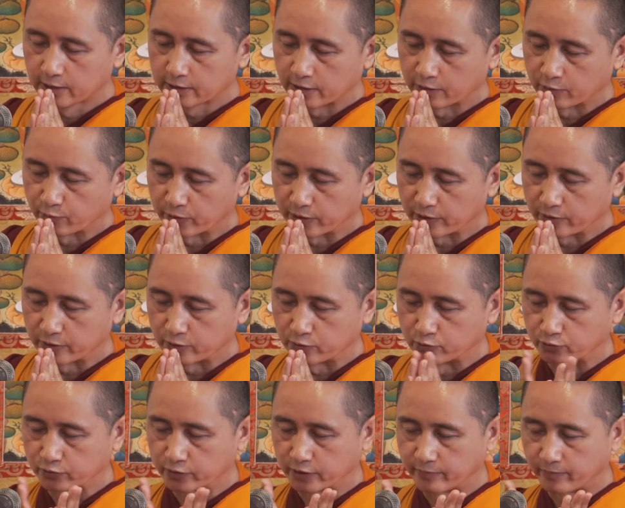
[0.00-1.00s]
Then we
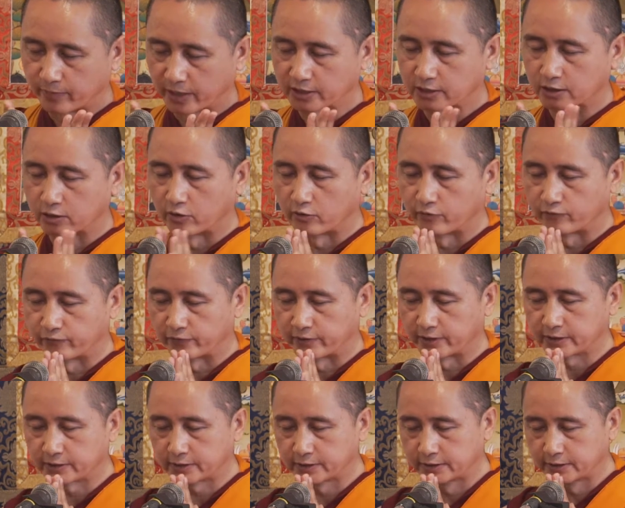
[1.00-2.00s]
do the mandala
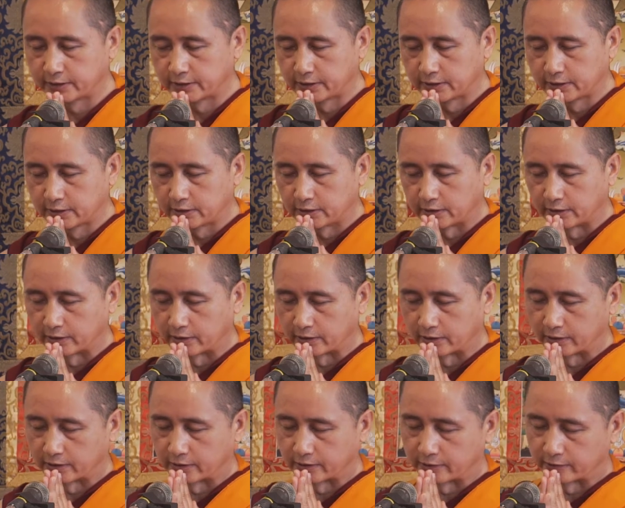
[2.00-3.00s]
offering
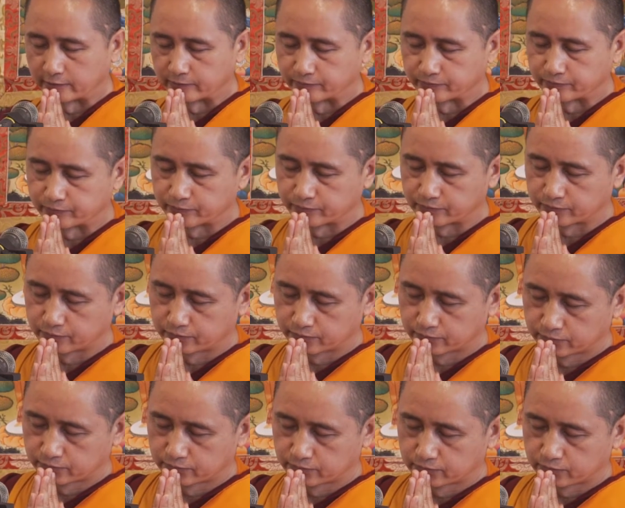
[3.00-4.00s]
uh,
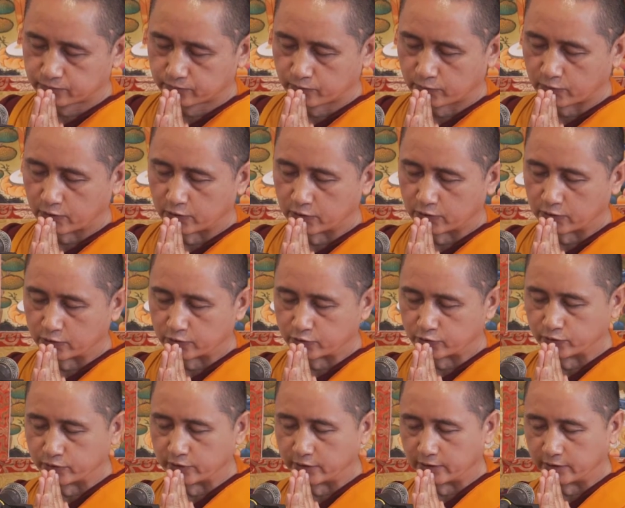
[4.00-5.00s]
uh,
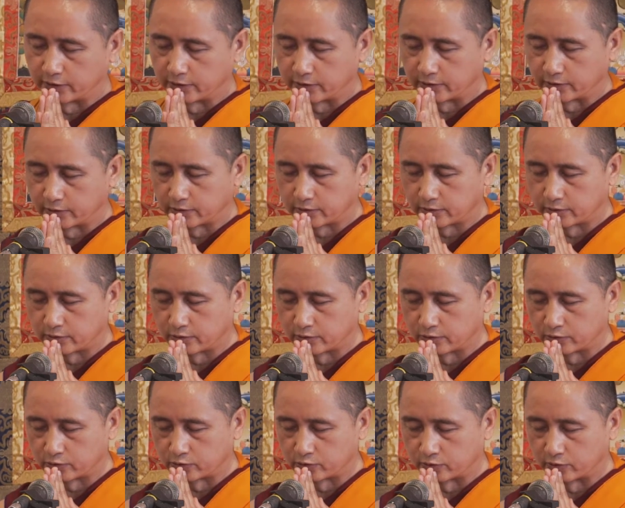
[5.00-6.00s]
to the
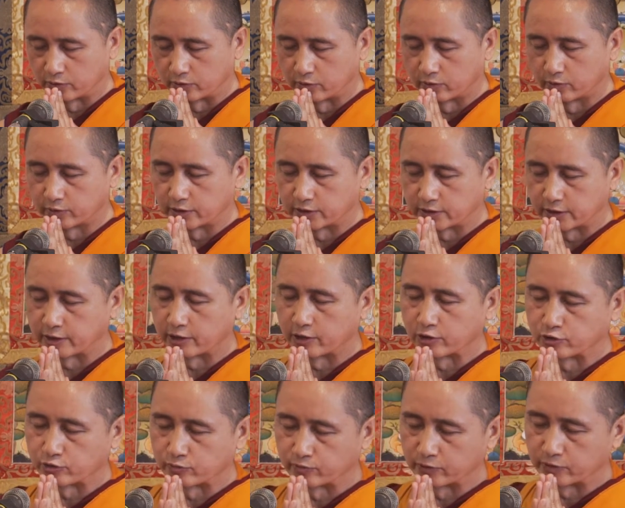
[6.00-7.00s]
to the all the
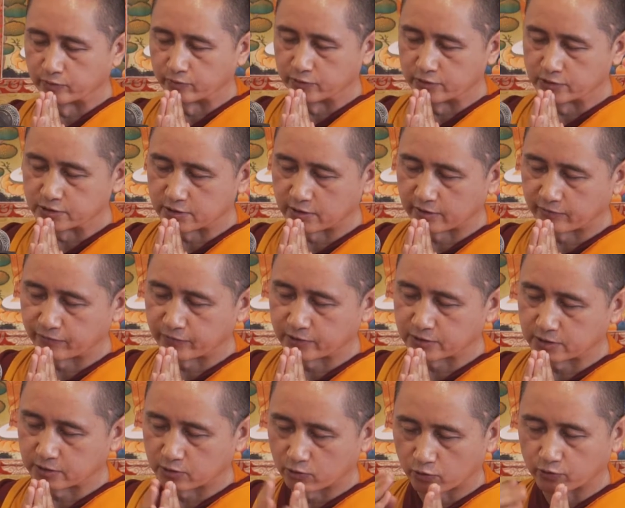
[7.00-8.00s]
Tantrayana Buddha
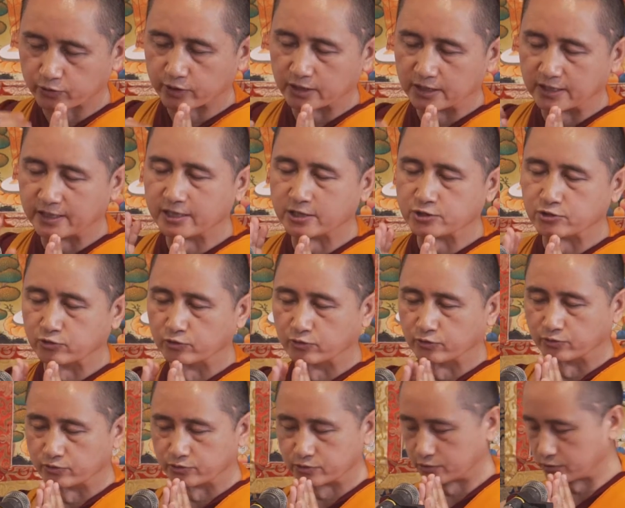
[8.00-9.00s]
Bodhisattvas and all the lineage gurus.